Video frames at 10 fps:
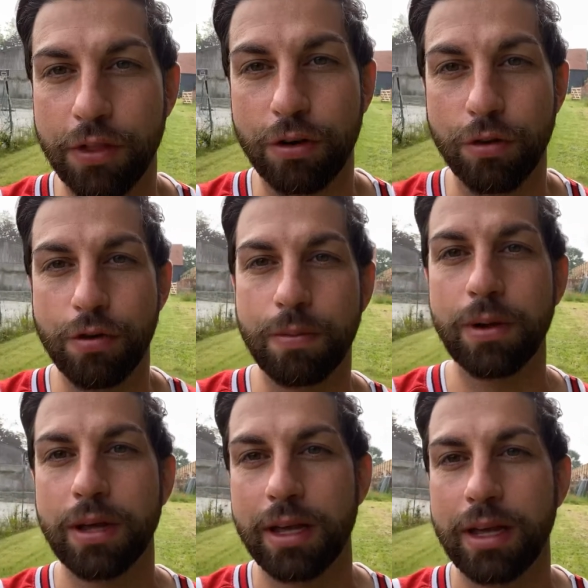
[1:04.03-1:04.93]
group,
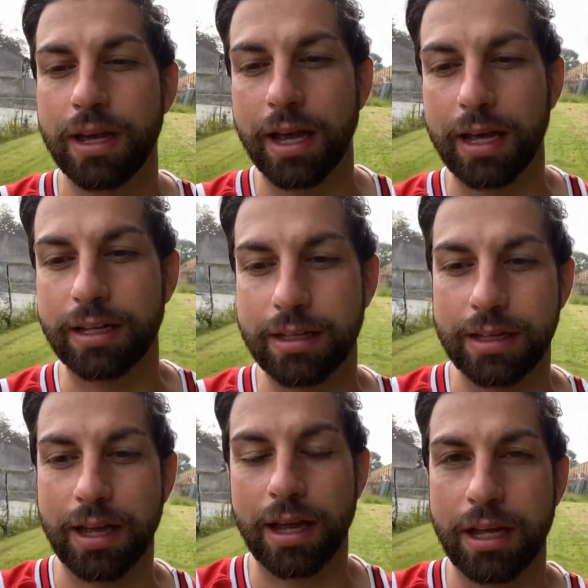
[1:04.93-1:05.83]
and
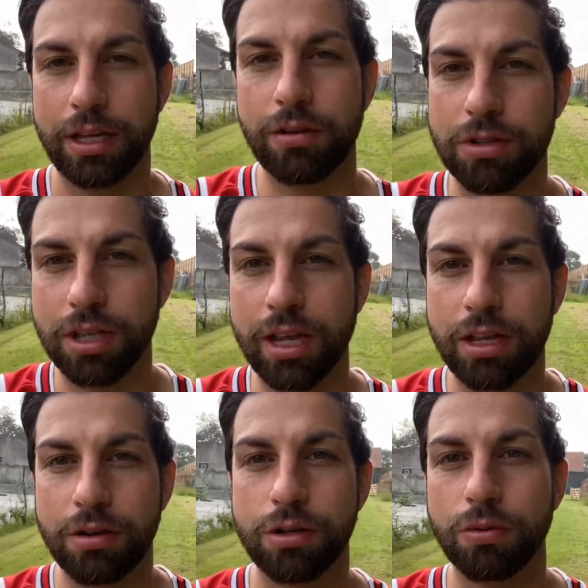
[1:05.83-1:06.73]
a huge
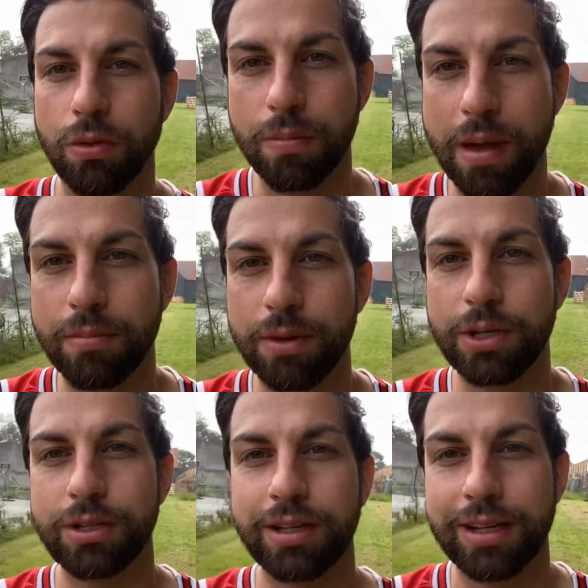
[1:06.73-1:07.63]
thank you to all the
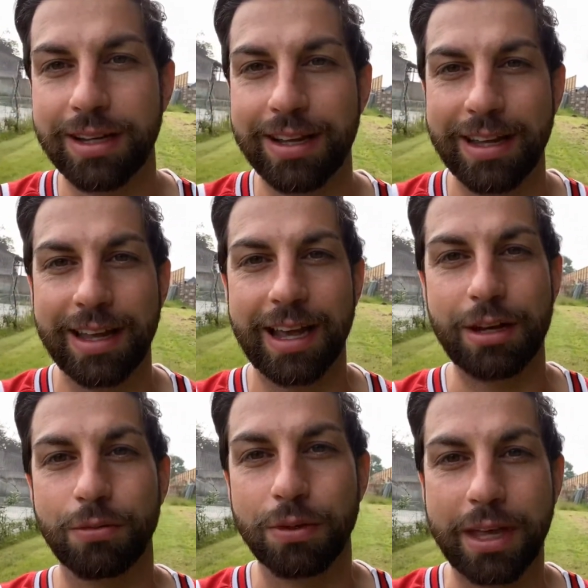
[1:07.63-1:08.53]
members
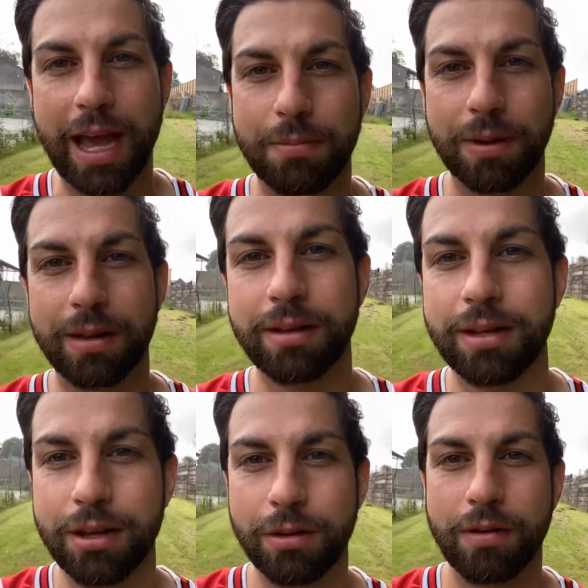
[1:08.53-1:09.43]
and all the admin
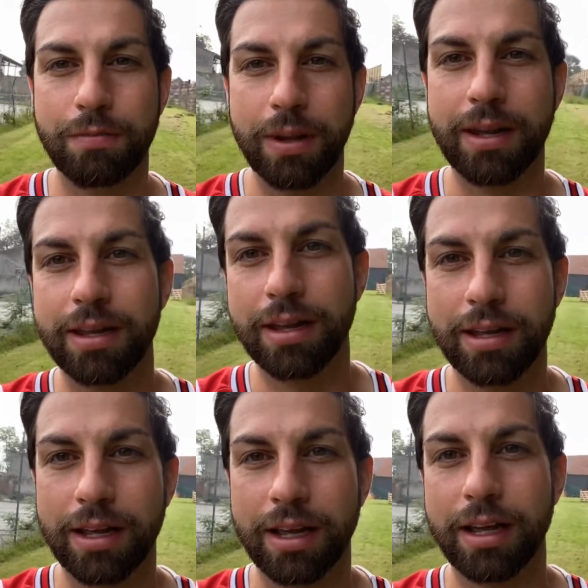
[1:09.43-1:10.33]
who have been
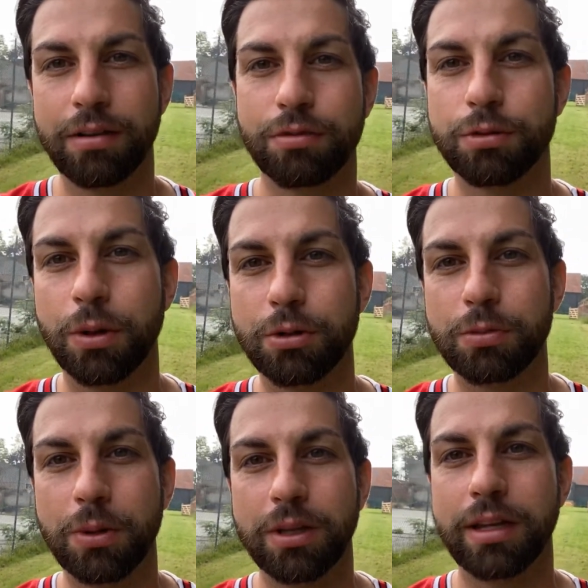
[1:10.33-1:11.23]

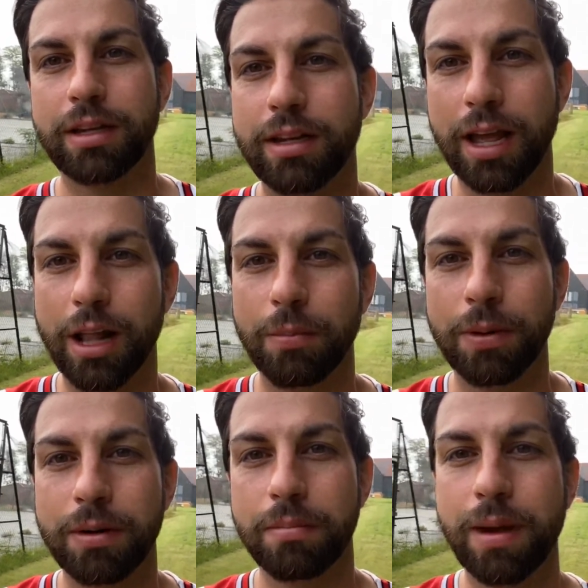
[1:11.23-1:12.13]
responsible and
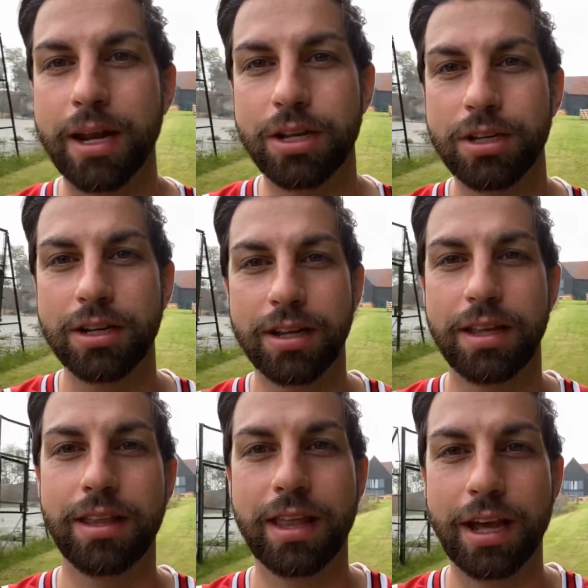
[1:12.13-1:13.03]
helping manage
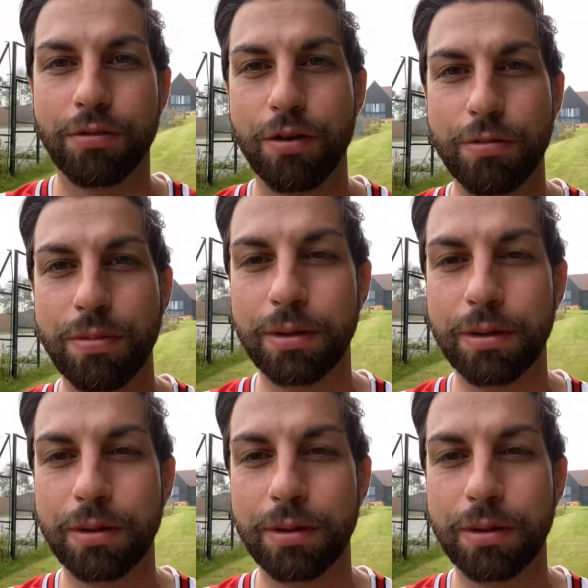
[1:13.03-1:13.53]
that group.